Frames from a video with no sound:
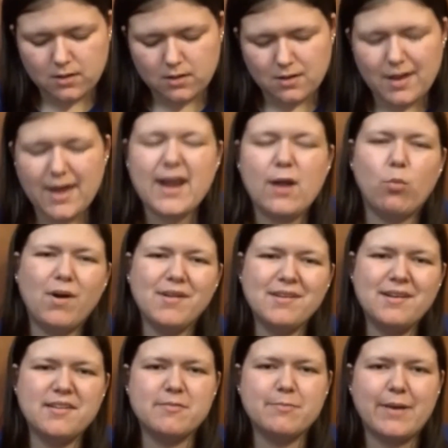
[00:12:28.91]
And it wasn't
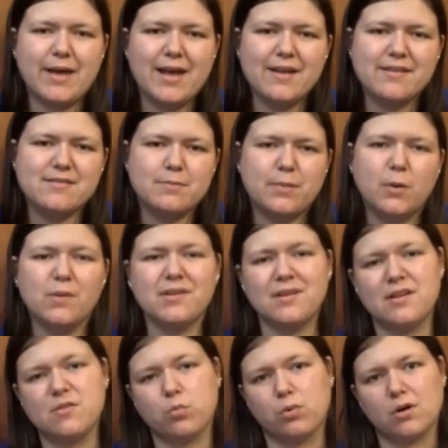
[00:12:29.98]
his best, but it wasn't his
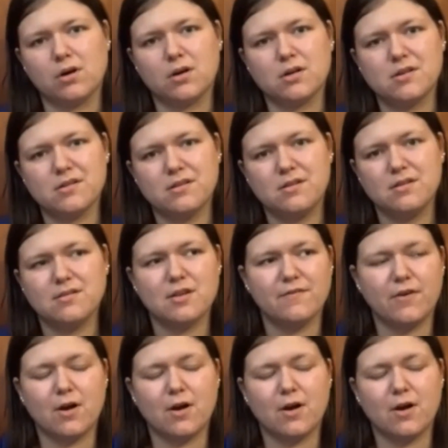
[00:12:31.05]
worst so far.